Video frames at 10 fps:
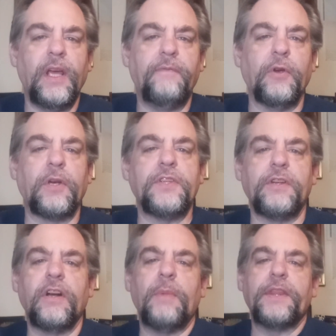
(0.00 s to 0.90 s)
if you're
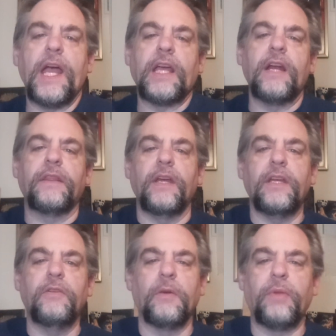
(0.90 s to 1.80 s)
concerned about that kind of
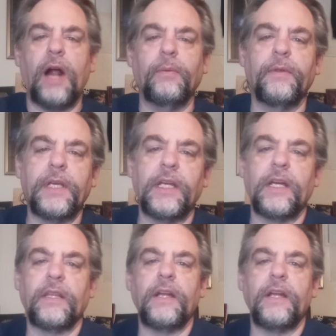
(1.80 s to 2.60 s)
thing, you can probably connect